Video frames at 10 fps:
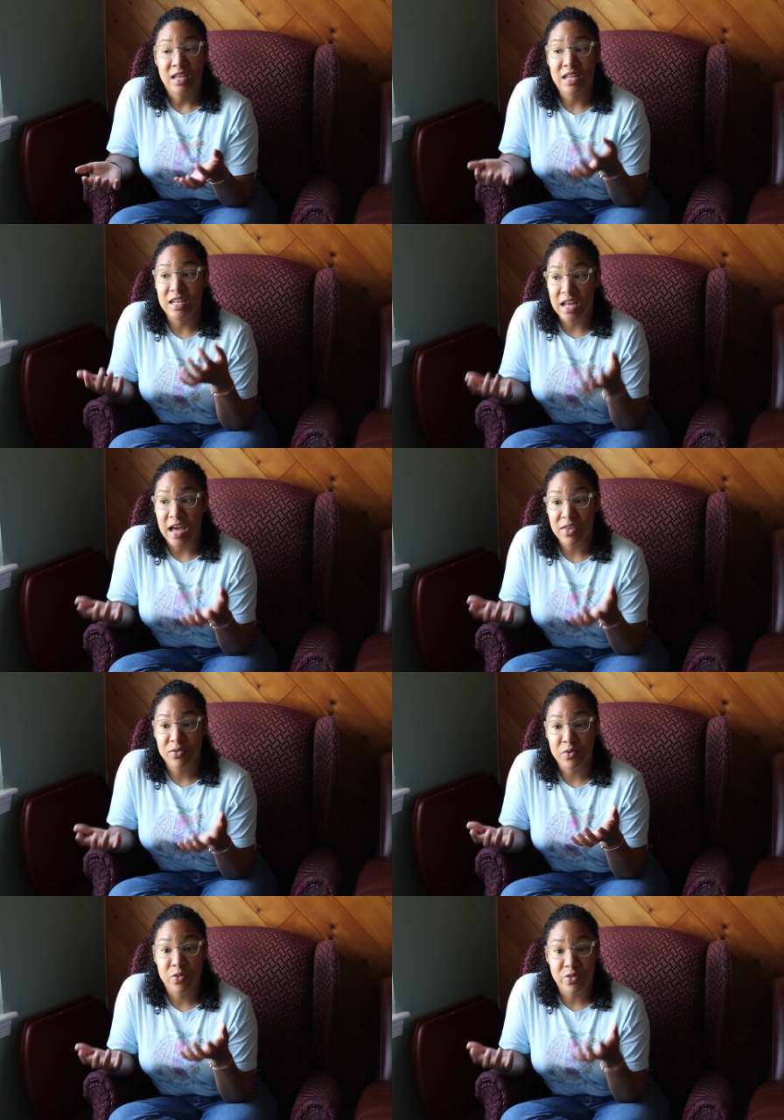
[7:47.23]

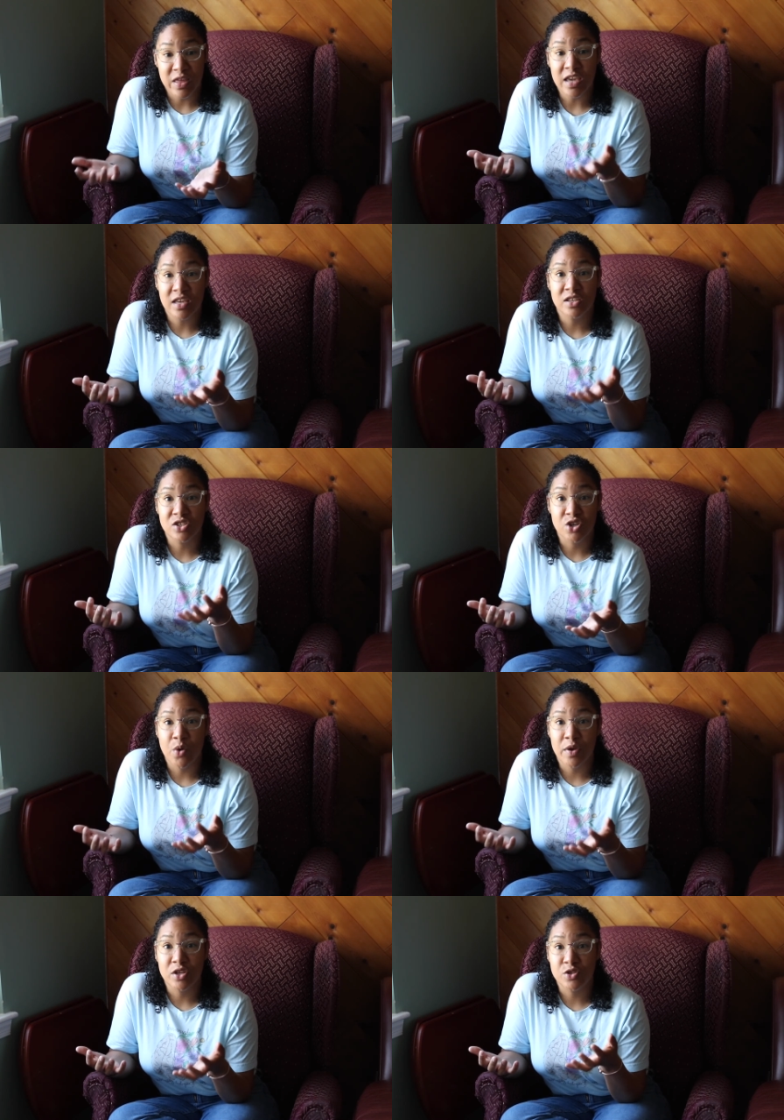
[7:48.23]
Neither thing is
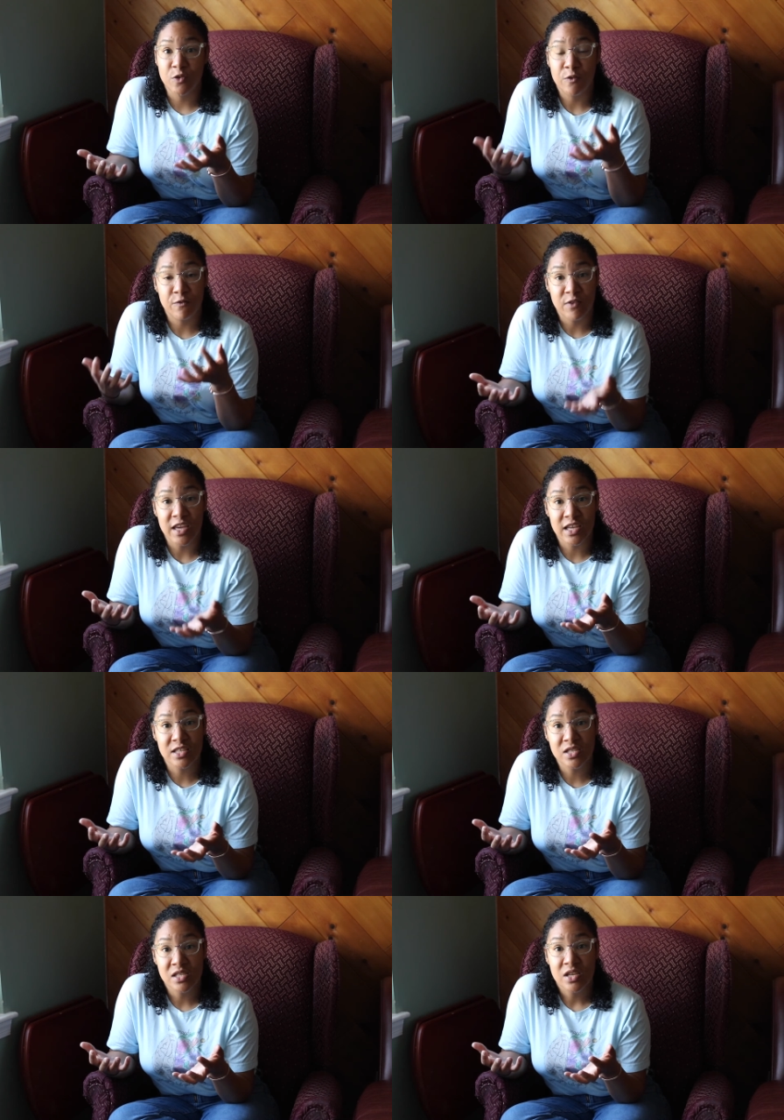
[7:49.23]
going to
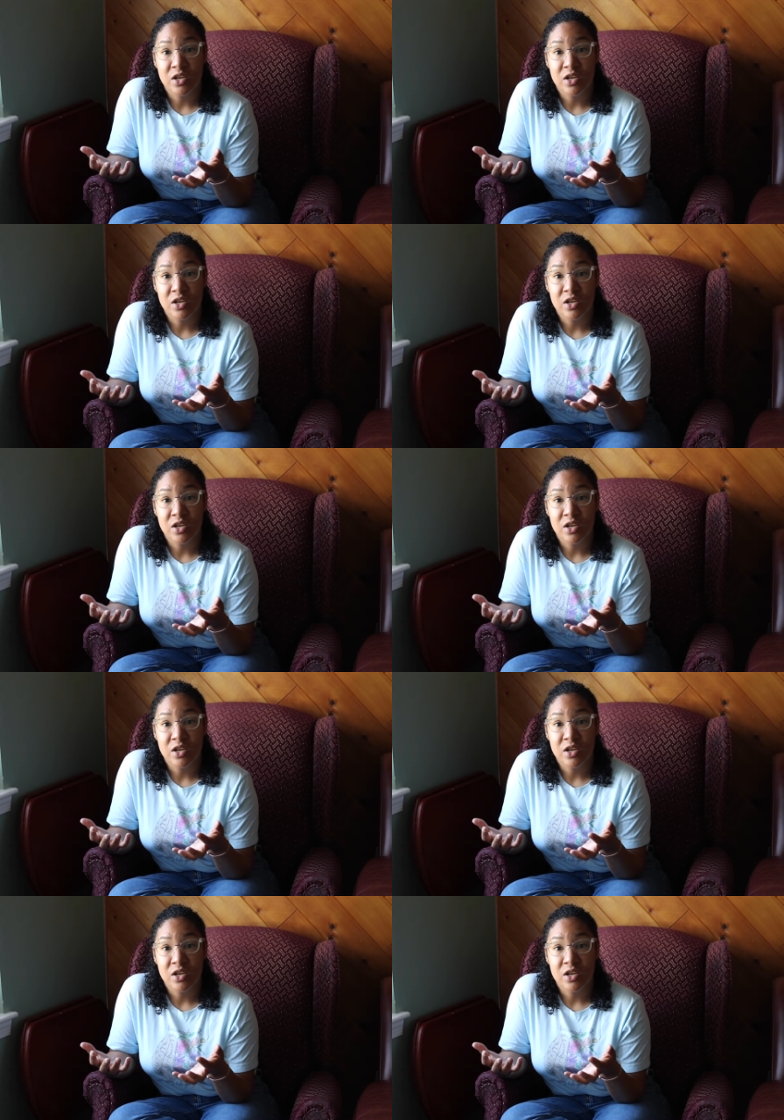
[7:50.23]
fix